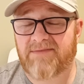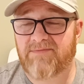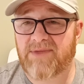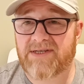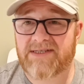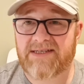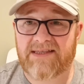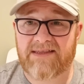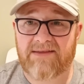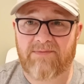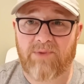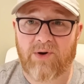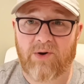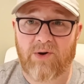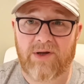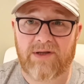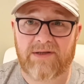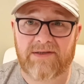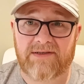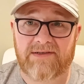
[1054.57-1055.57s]
missing the
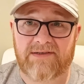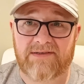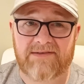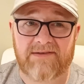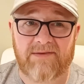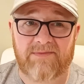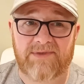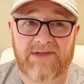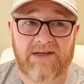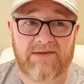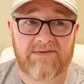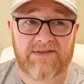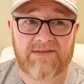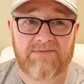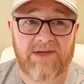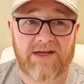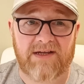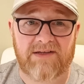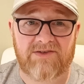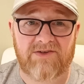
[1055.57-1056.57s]
point, because sometimes
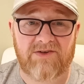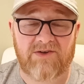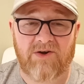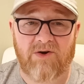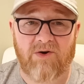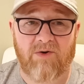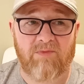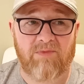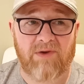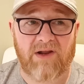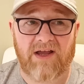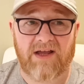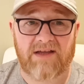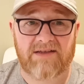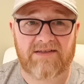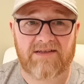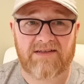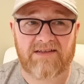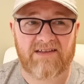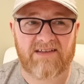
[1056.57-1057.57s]
they make it too
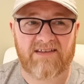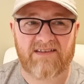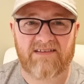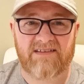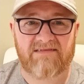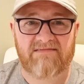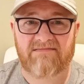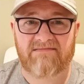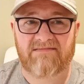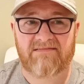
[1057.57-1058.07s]
complex. And